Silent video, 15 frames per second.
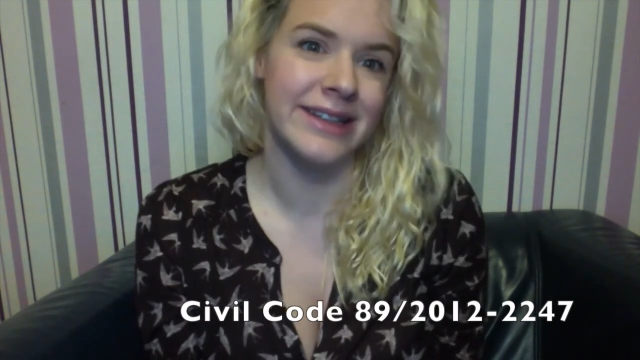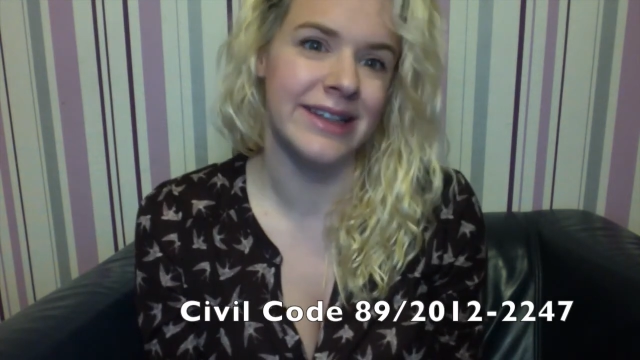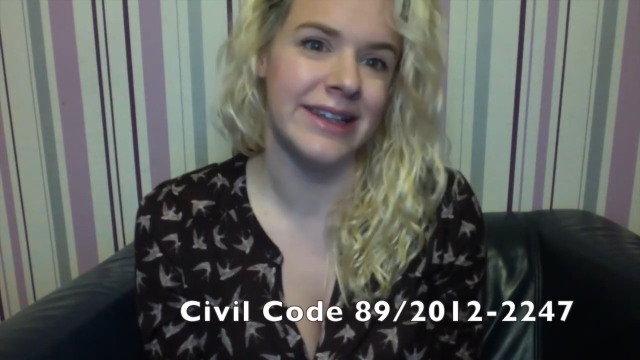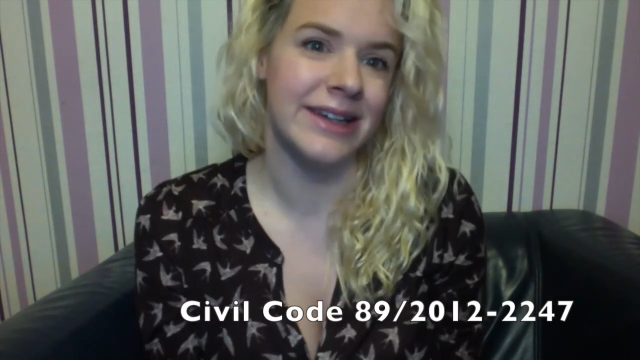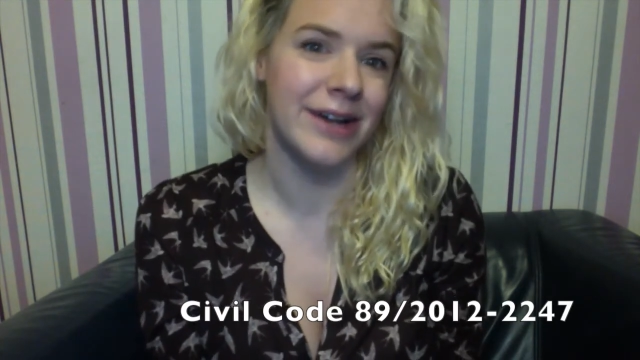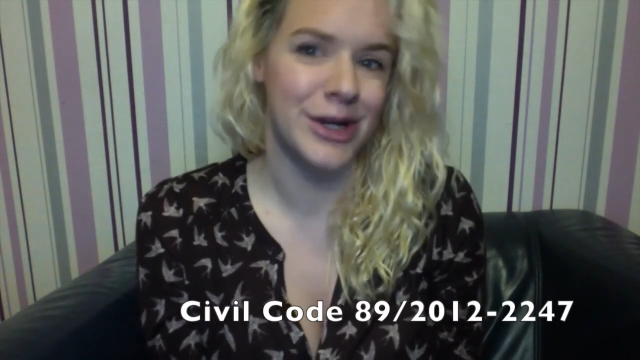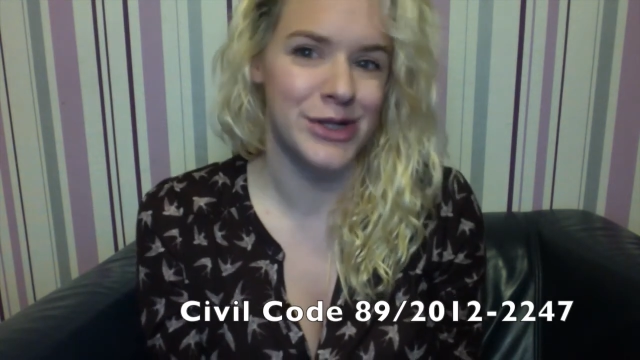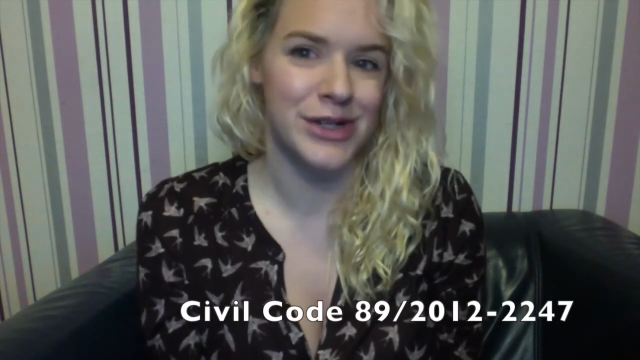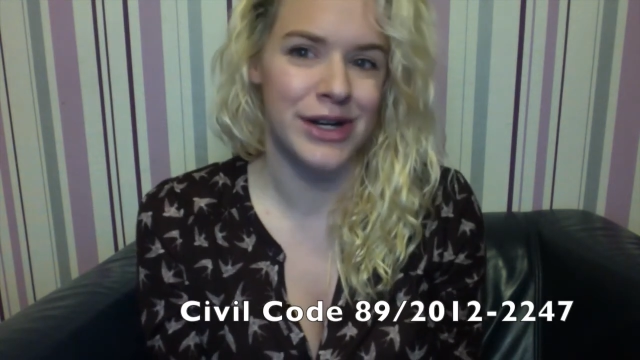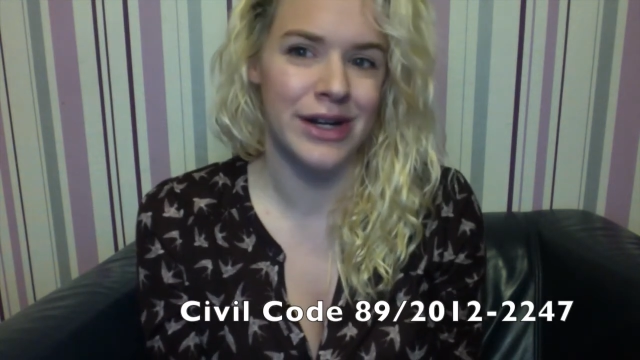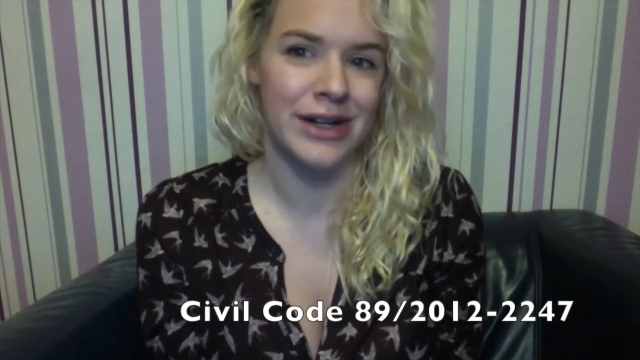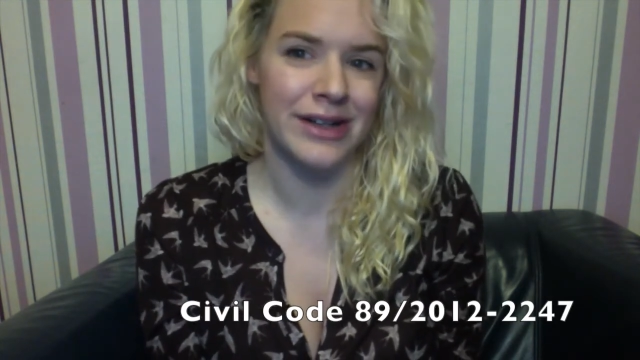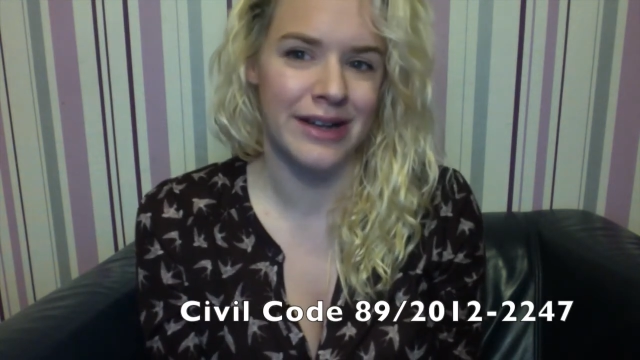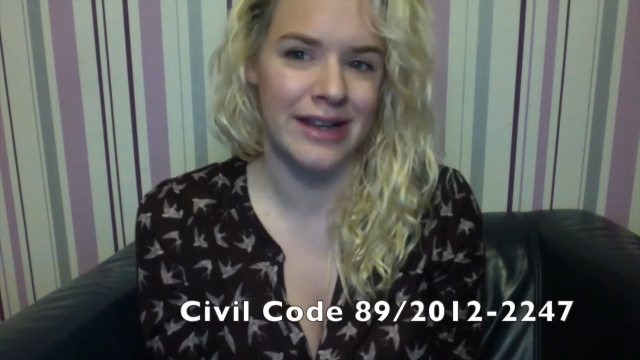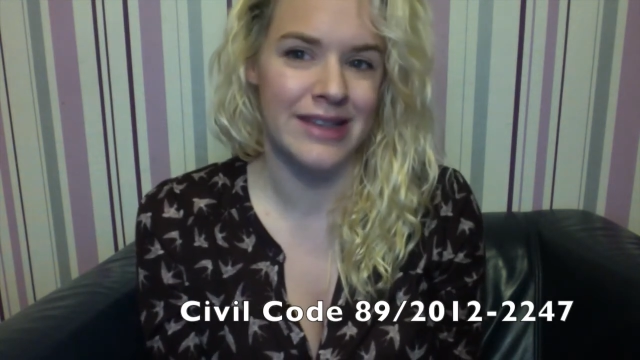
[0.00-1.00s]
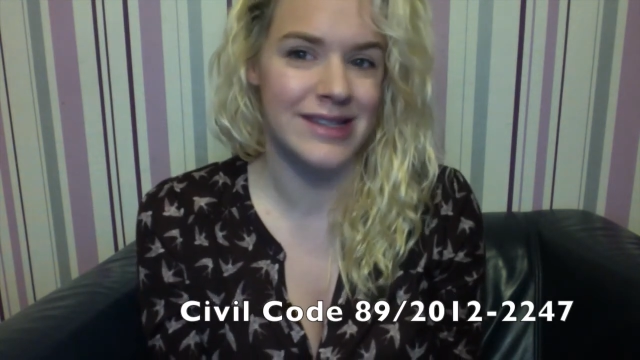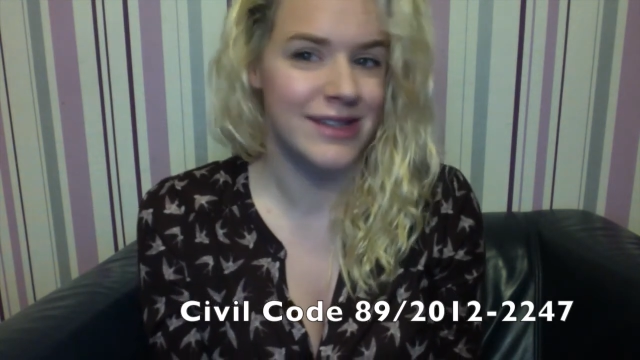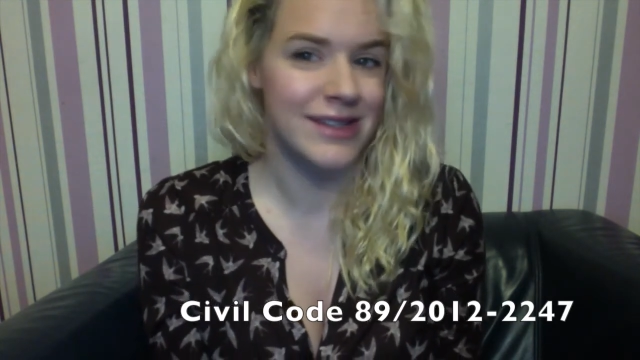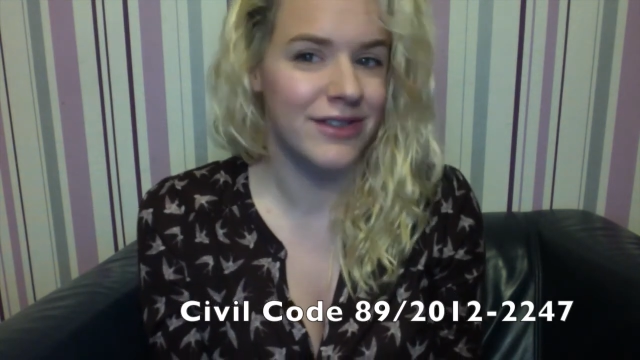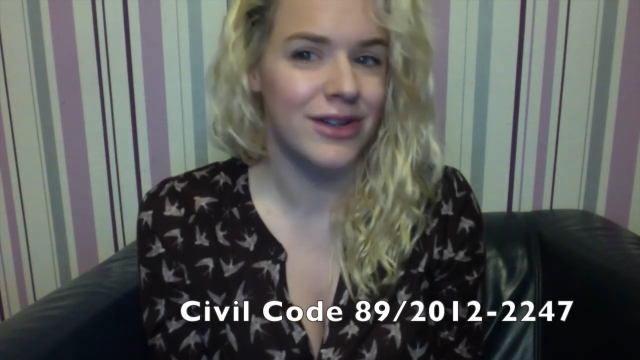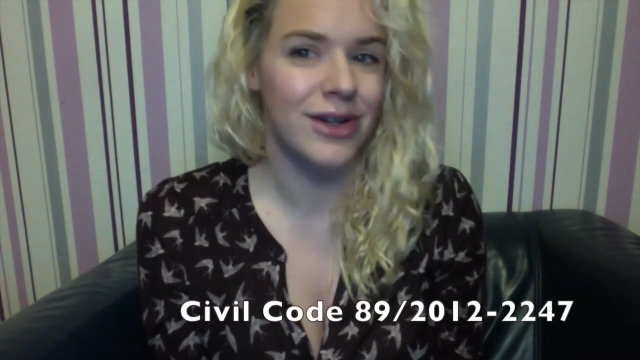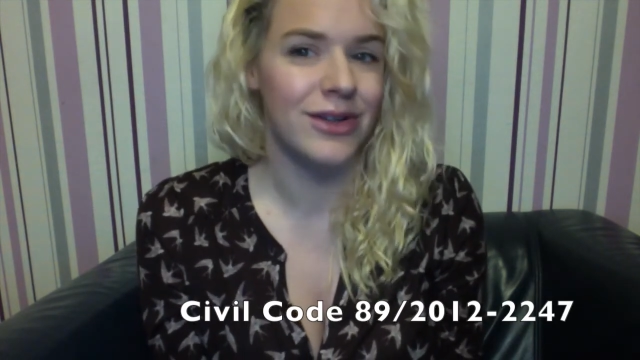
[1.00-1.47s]
the
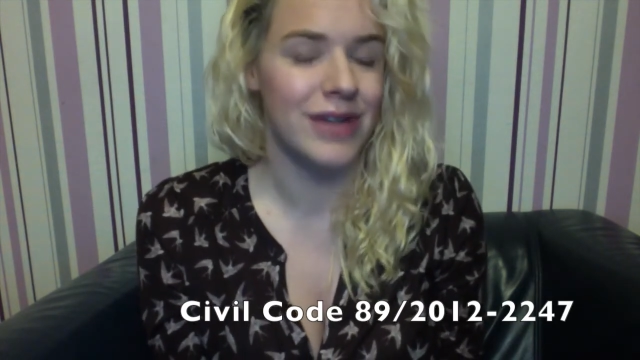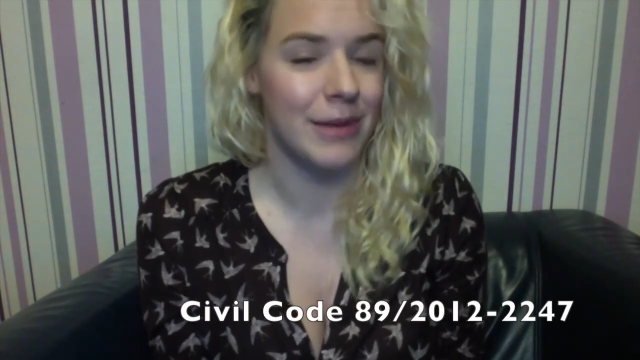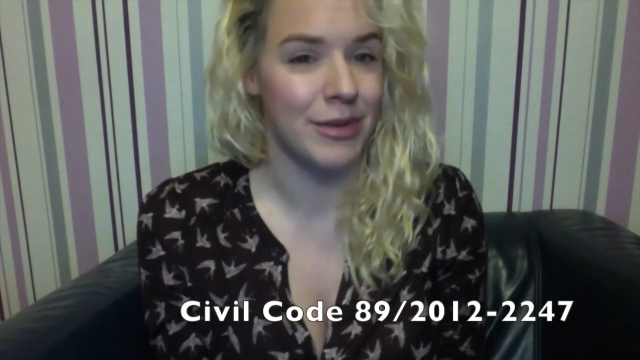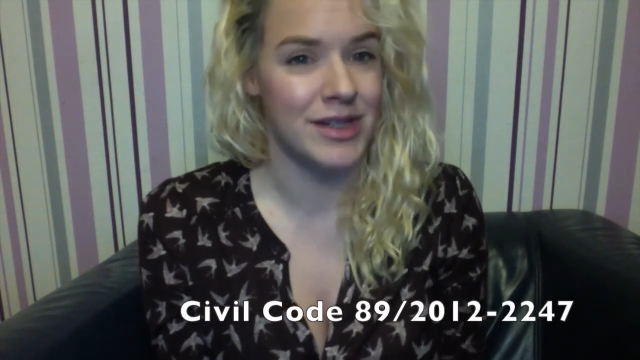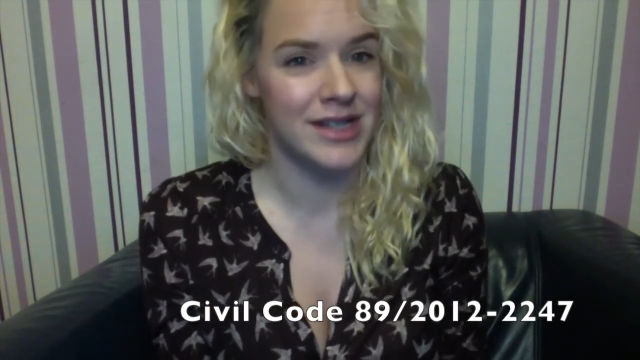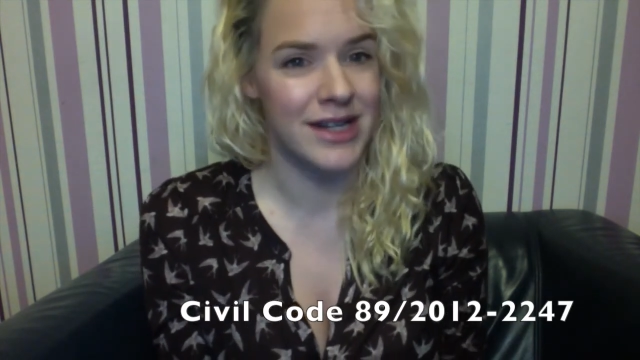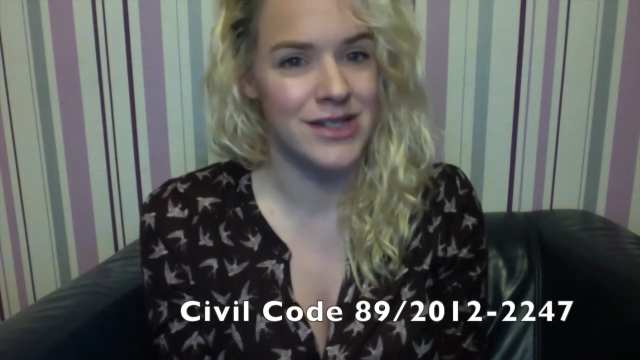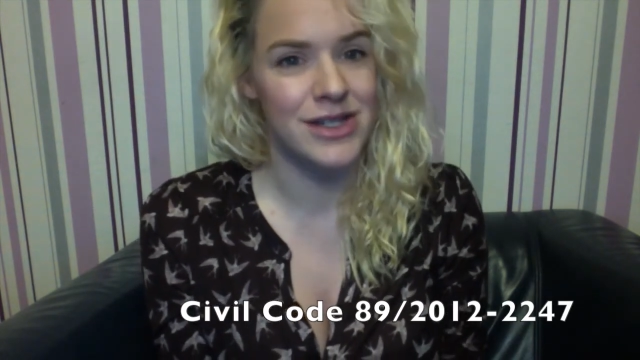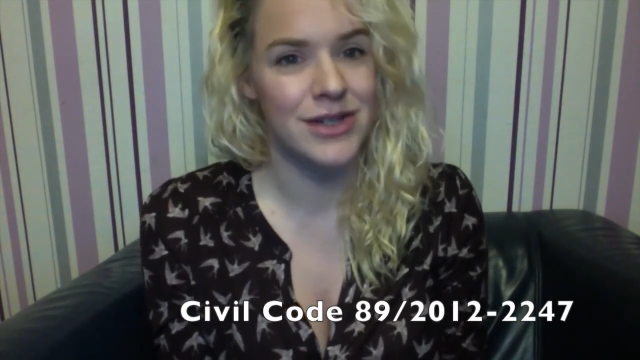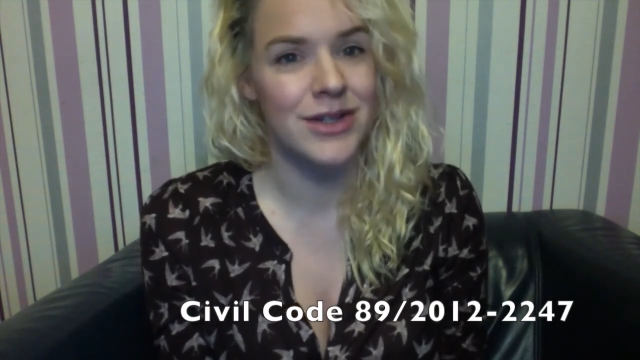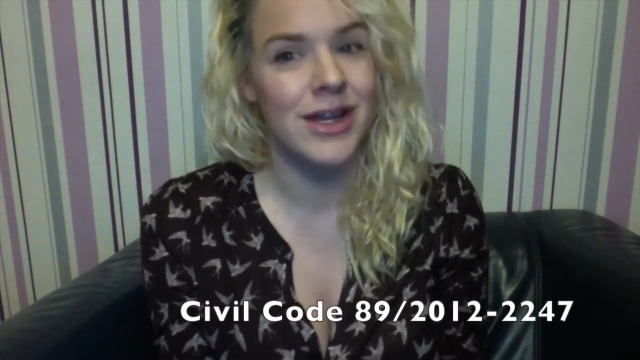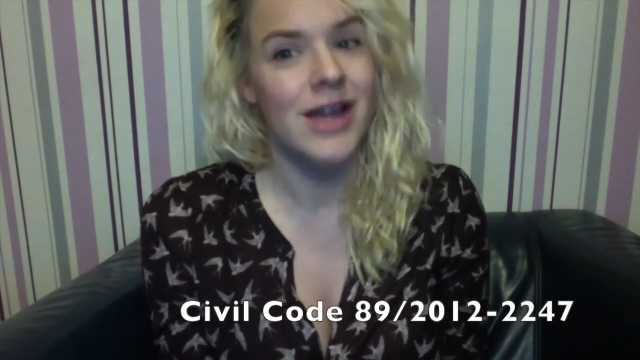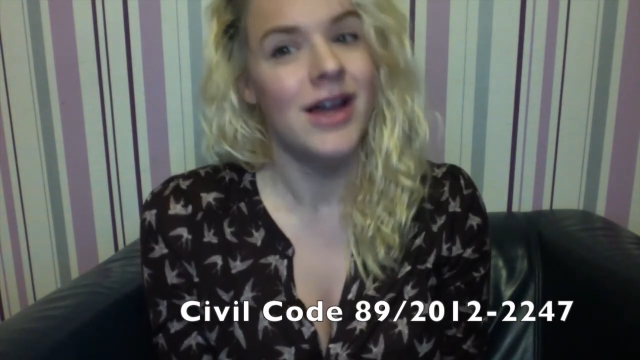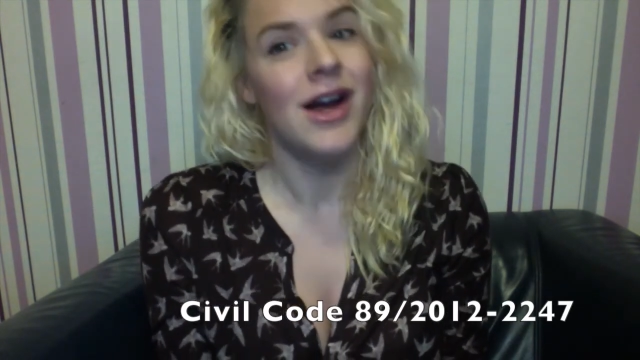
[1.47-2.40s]
Civil Code that protects you.